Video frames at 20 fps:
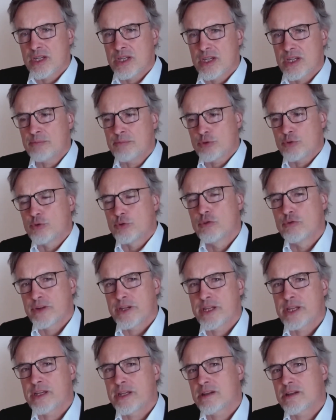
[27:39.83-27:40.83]

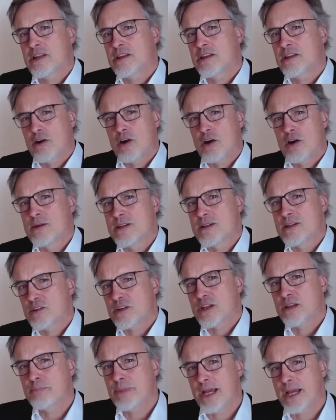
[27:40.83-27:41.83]
improving and always
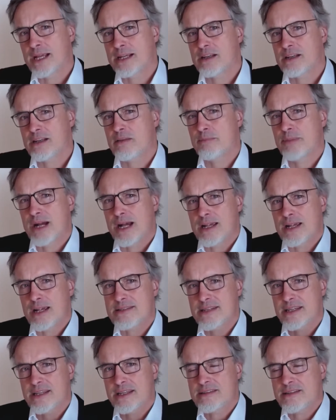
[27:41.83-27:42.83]
looking back at the past
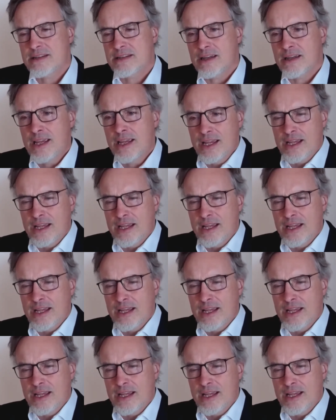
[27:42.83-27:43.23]
data,